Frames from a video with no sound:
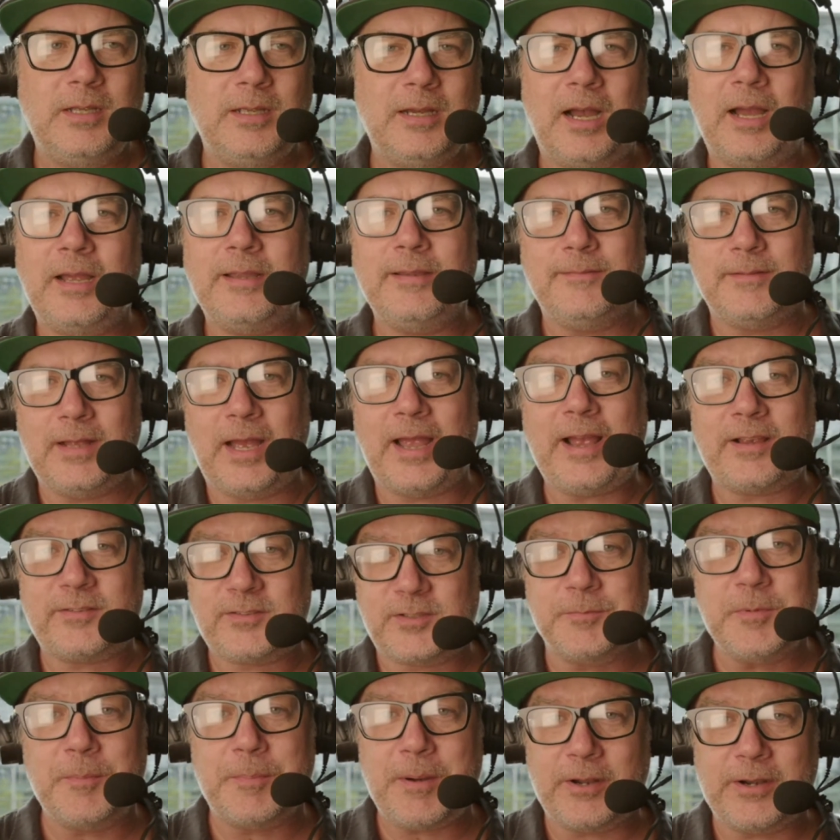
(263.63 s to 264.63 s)
I asked
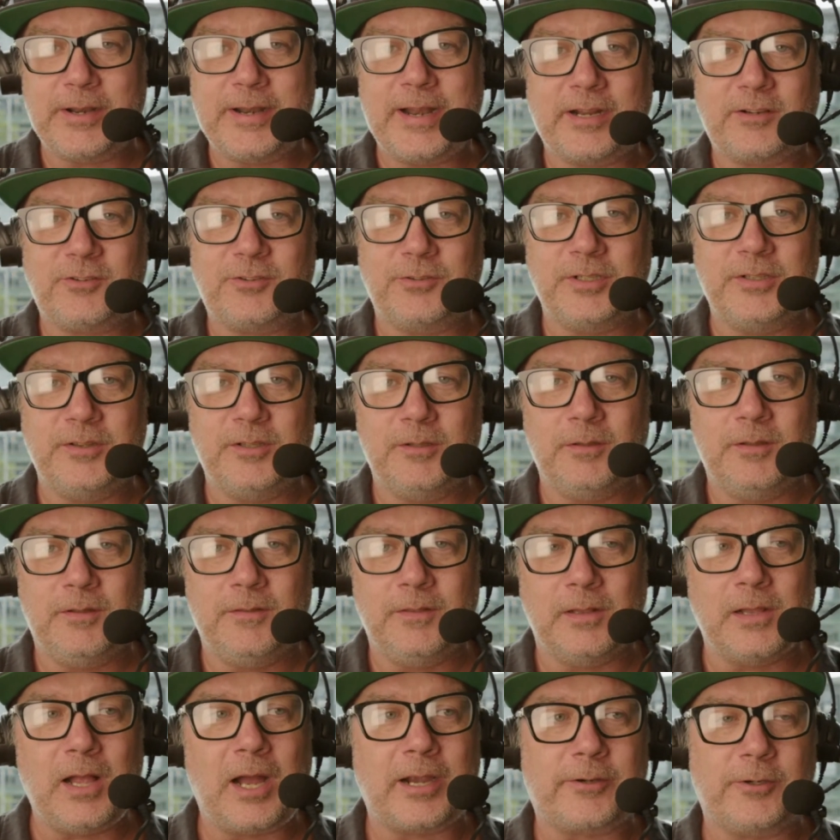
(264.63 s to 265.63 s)
him about it, actually, in
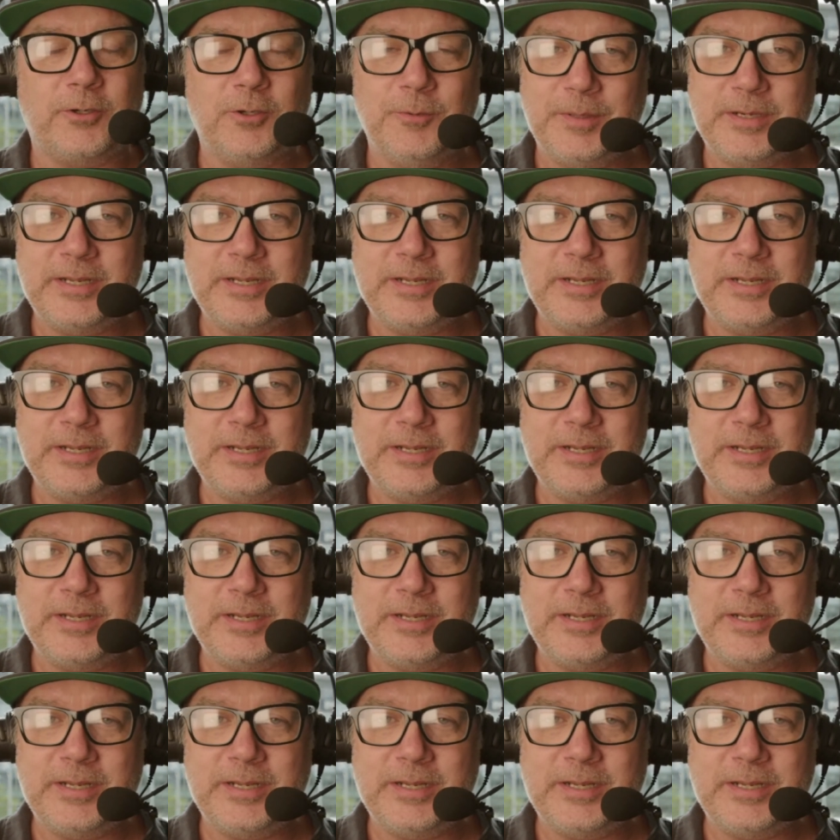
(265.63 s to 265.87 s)
the locker room,